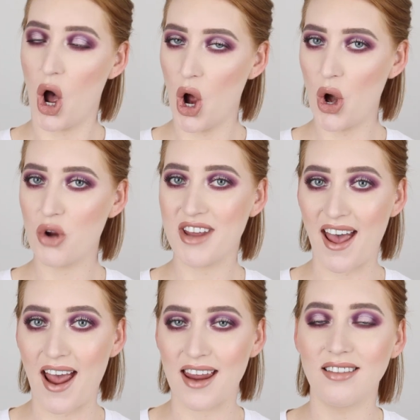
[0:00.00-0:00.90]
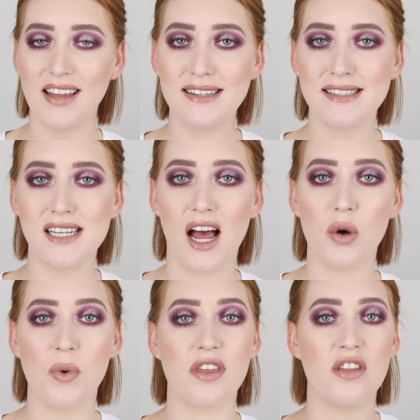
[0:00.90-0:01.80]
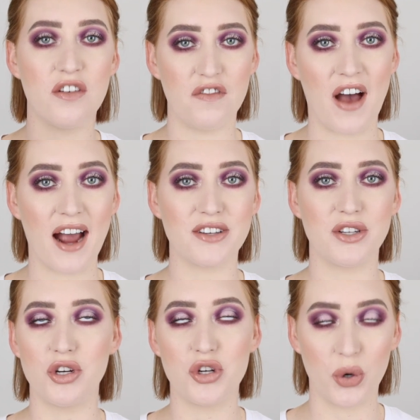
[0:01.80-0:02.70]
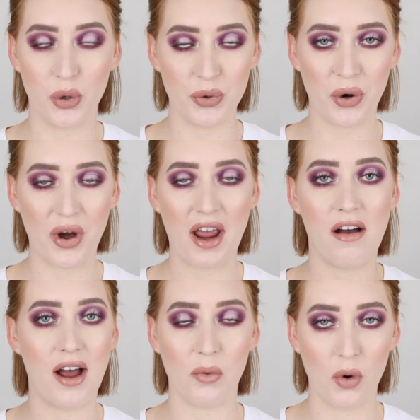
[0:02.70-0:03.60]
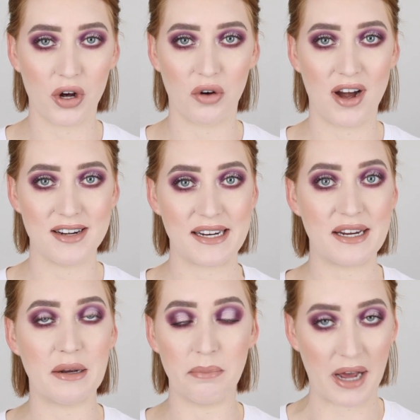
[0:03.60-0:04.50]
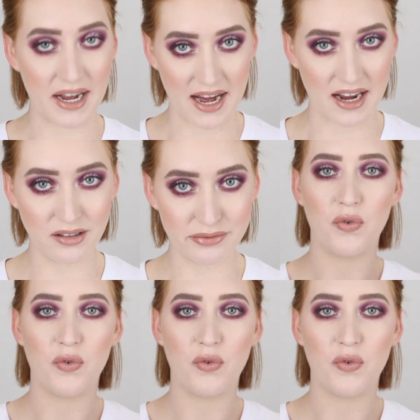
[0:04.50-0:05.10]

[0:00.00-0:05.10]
Okay, let's start with the facts. You should all know how I work around here by now.